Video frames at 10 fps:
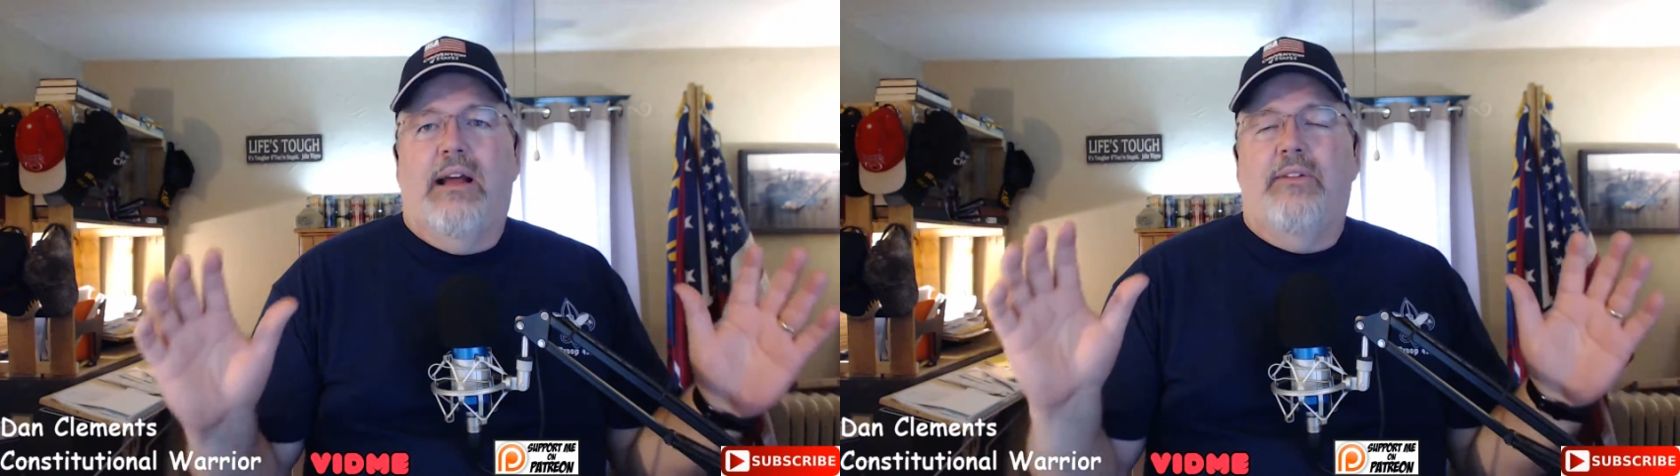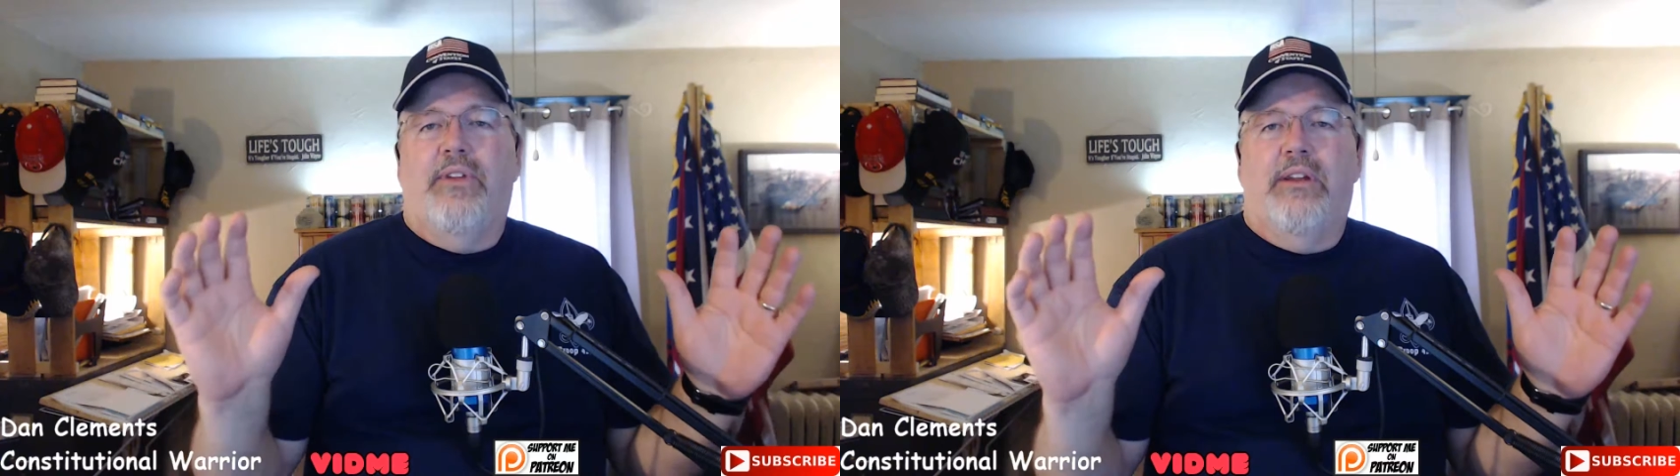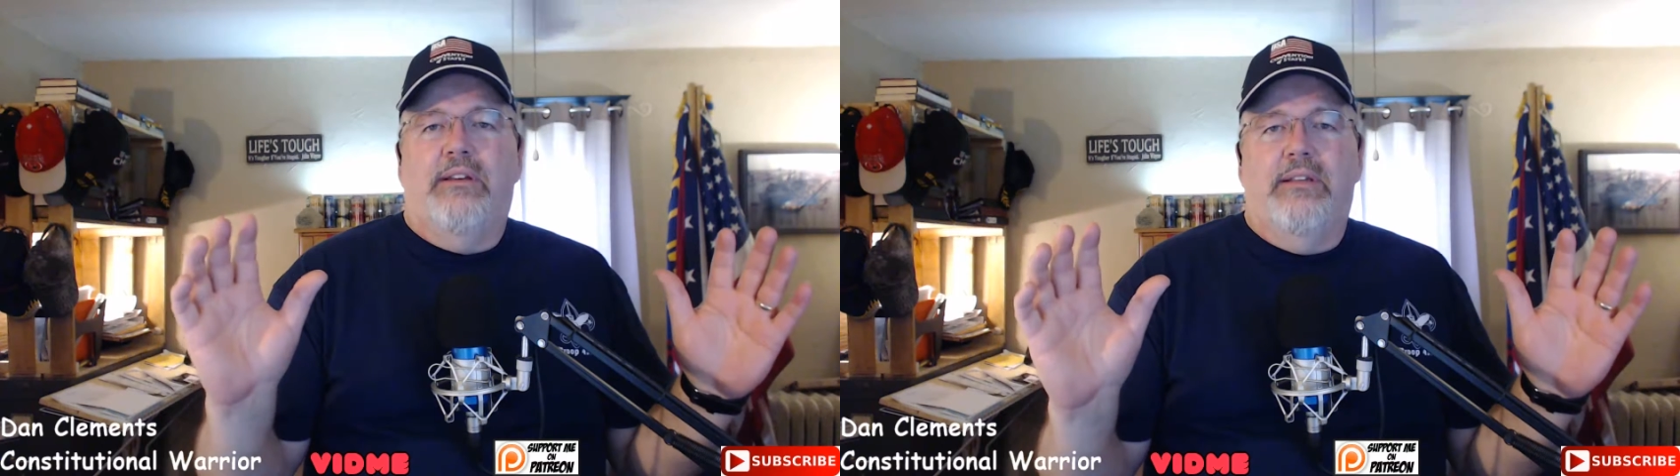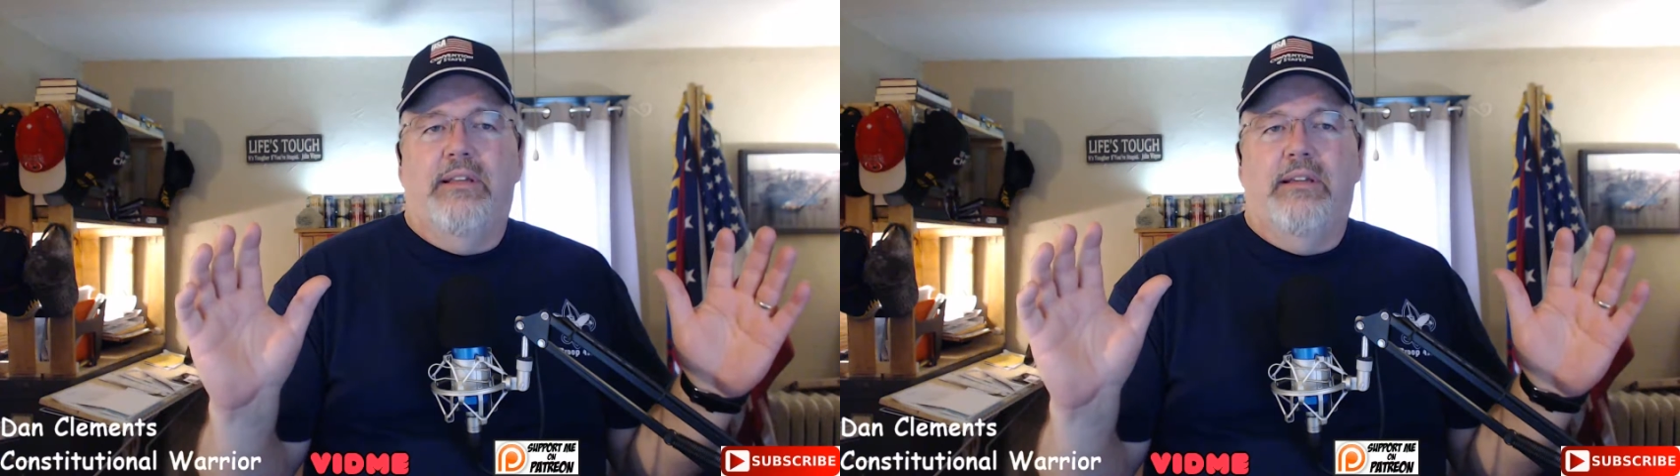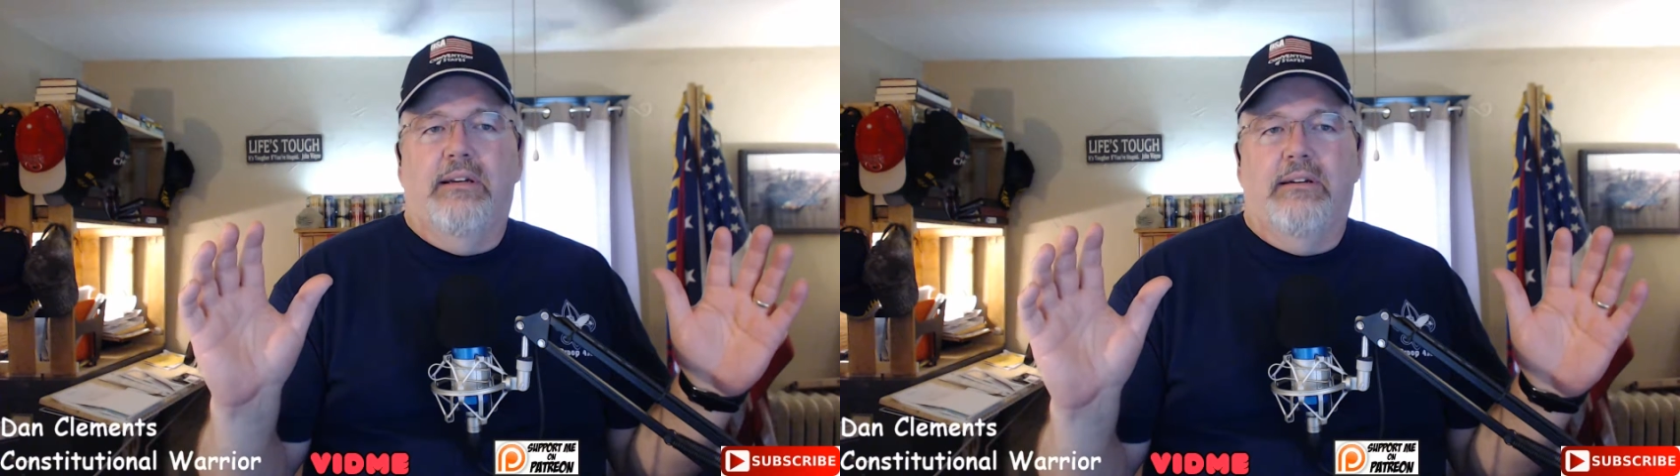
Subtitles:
I think the